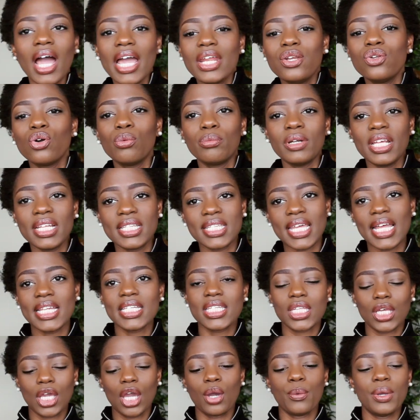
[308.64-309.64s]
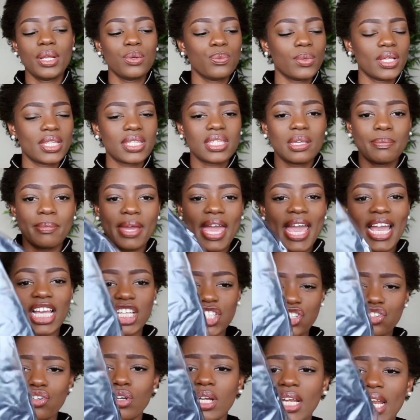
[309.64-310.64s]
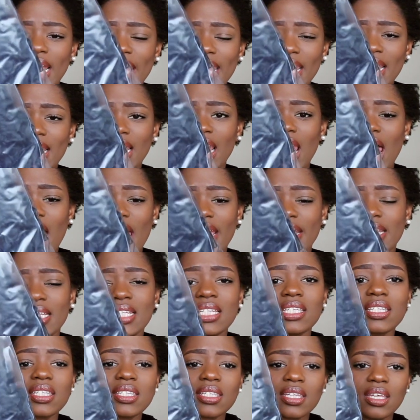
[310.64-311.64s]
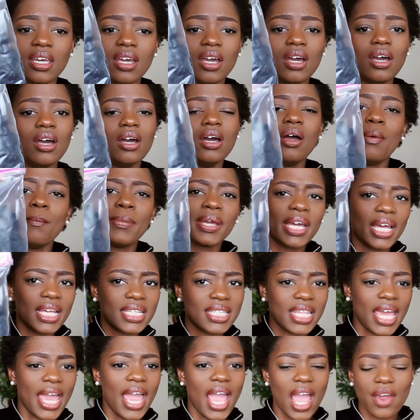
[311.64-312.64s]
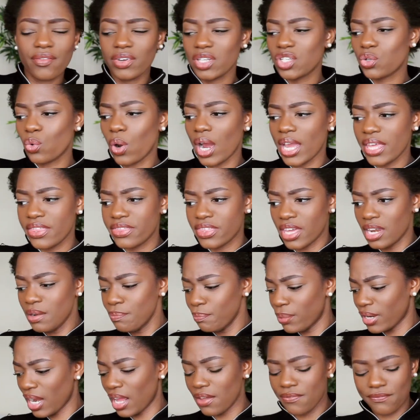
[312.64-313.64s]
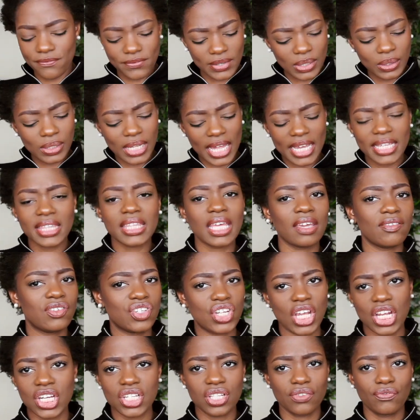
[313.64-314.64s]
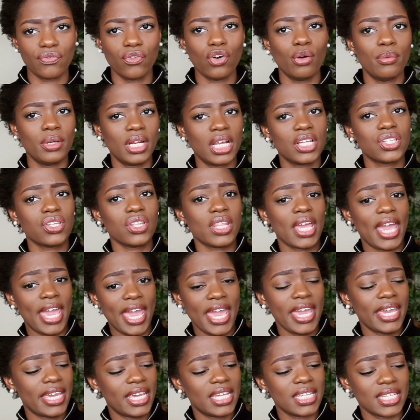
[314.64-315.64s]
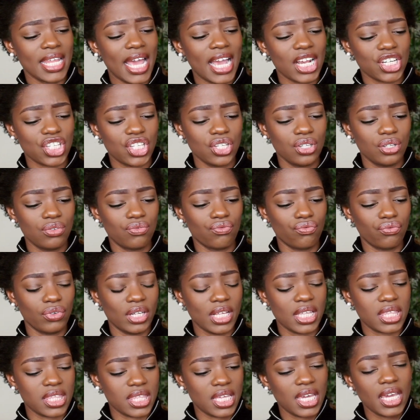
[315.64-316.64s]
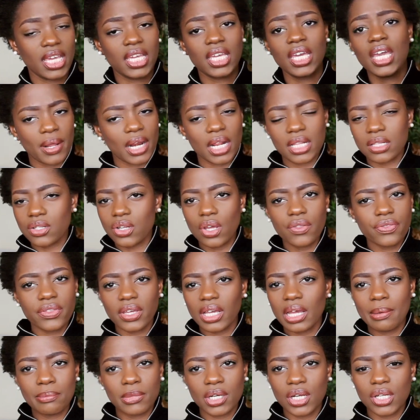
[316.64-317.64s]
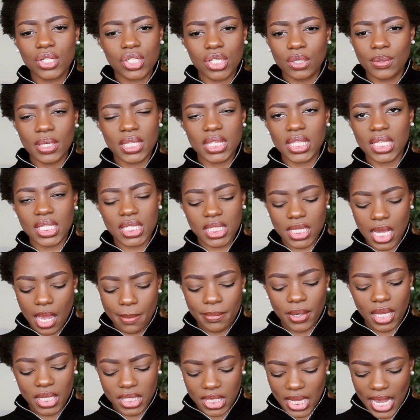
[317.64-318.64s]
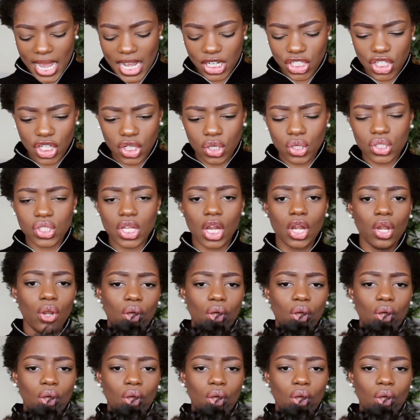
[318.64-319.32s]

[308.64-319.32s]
I normally tend to go in with some extra lines because the hair is quite thin, but I feel like they've changed the formula, so the hair is actually really thick. But I don't think I'm going to do it this time because it actually looks a